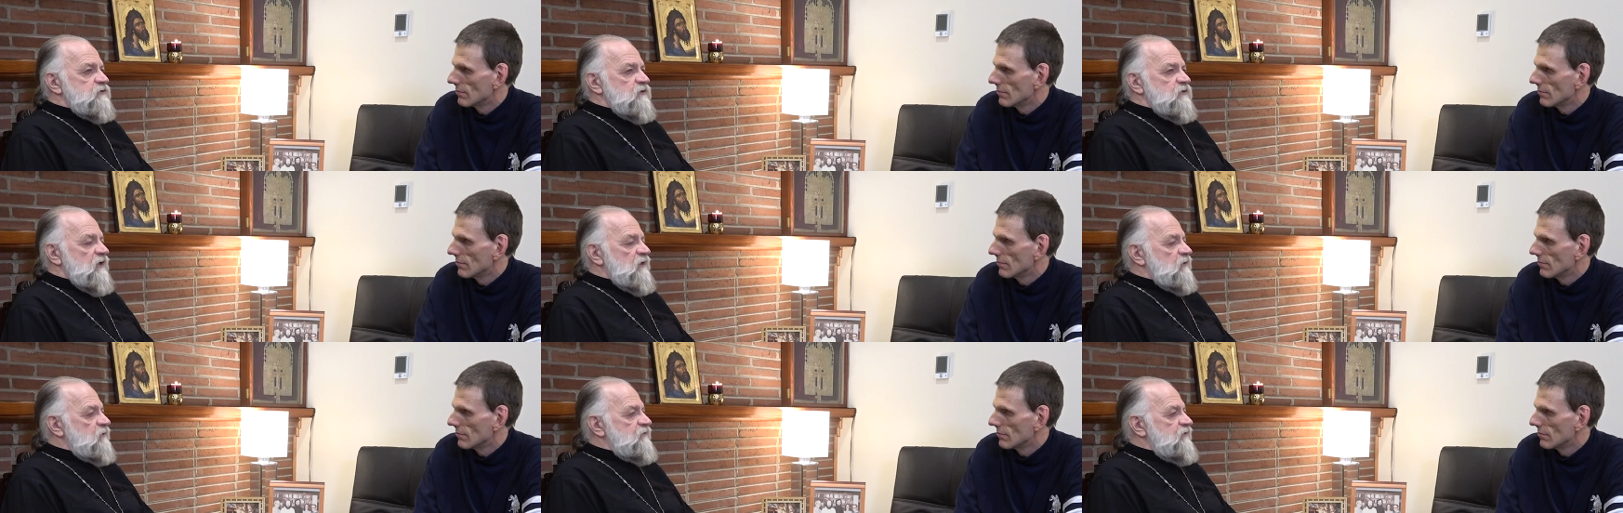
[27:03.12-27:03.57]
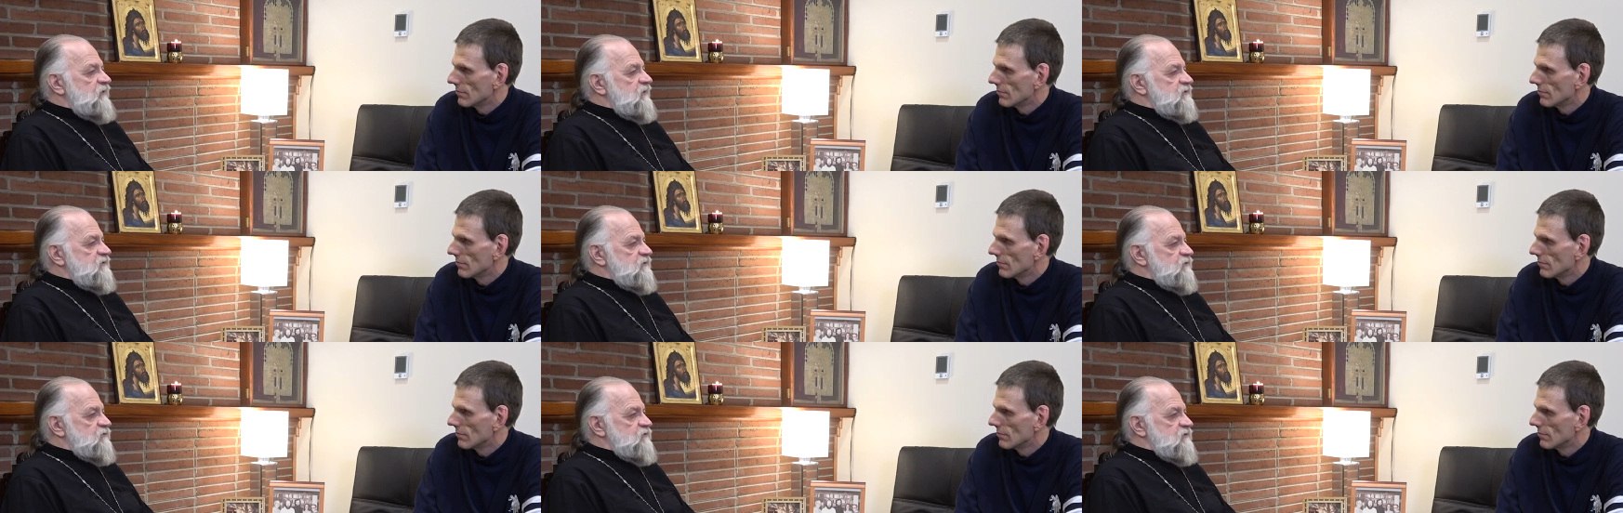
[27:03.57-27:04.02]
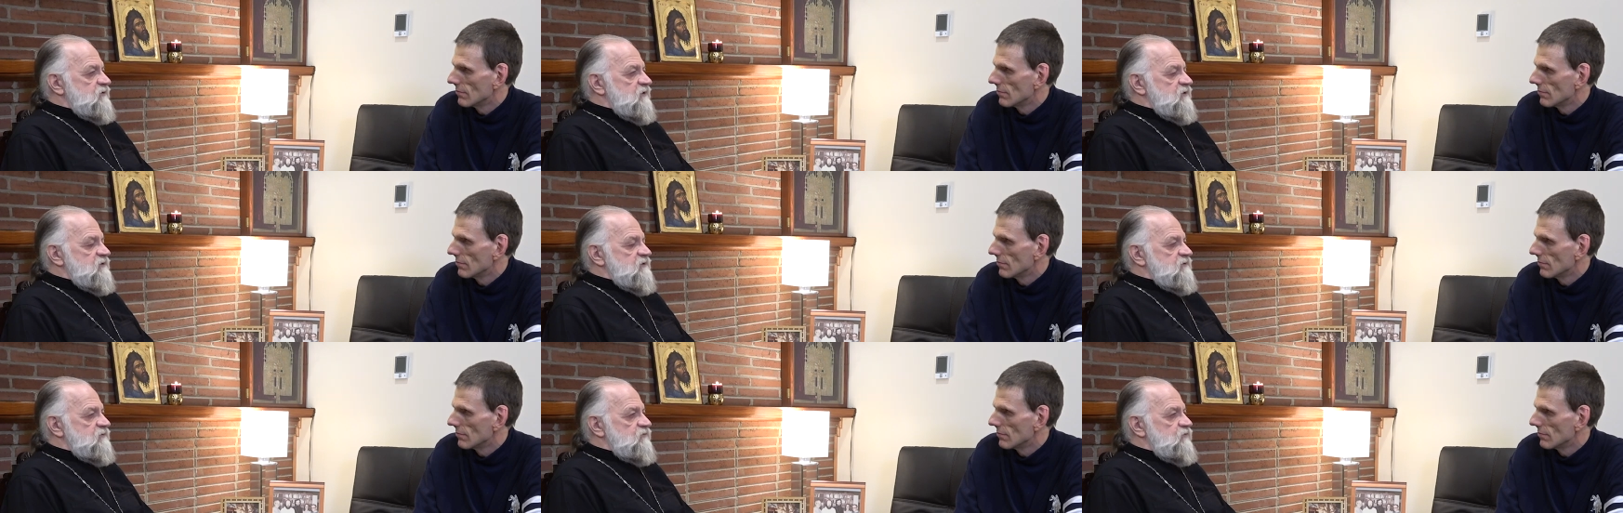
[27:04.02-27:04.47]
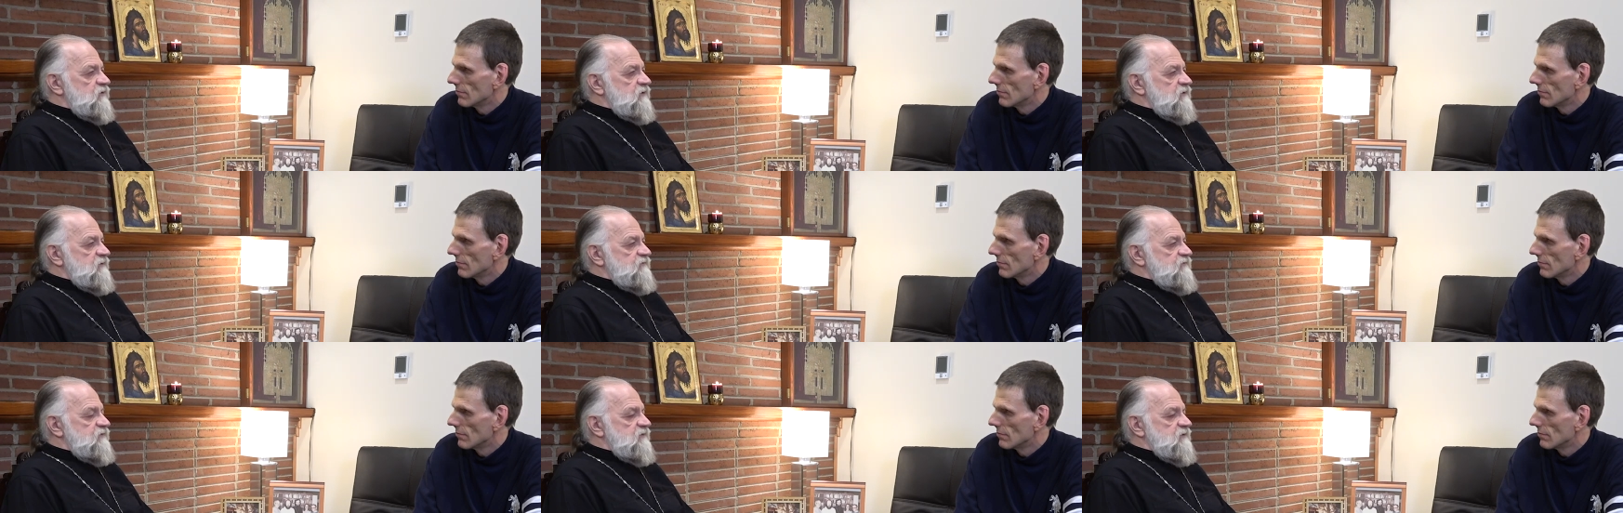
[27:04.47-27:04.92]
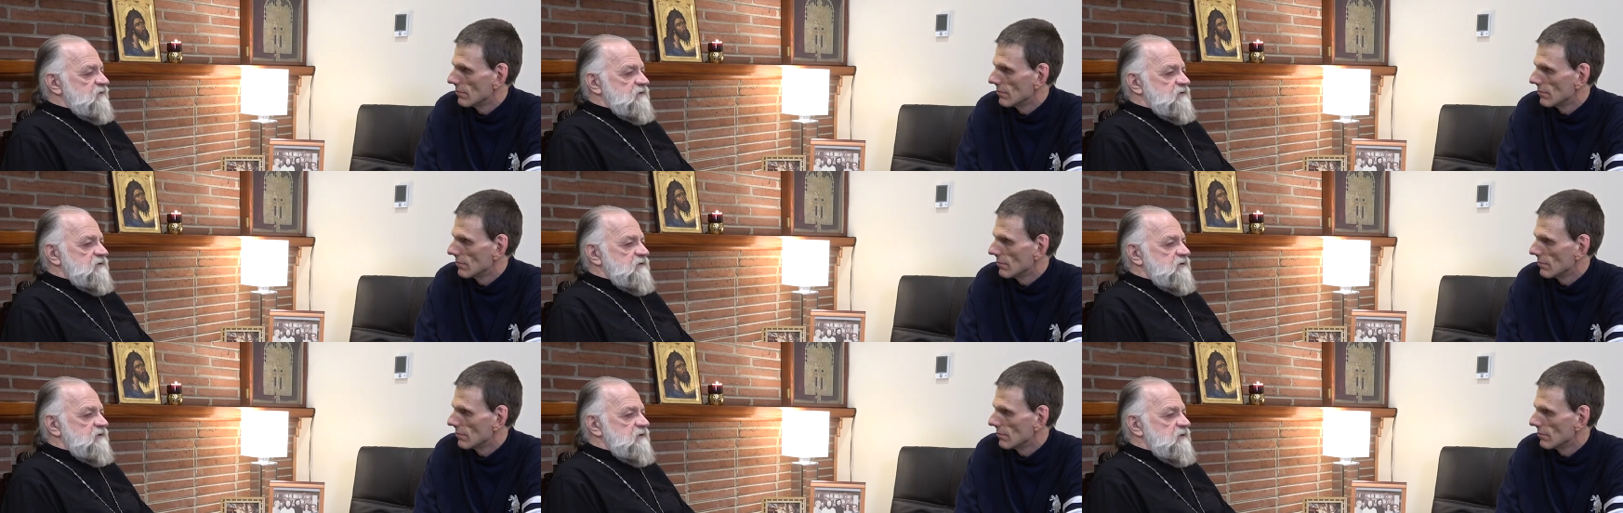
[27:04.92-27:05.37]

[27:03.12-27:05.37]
Speaker 1: two, I don't think Solzhenitsyn would have...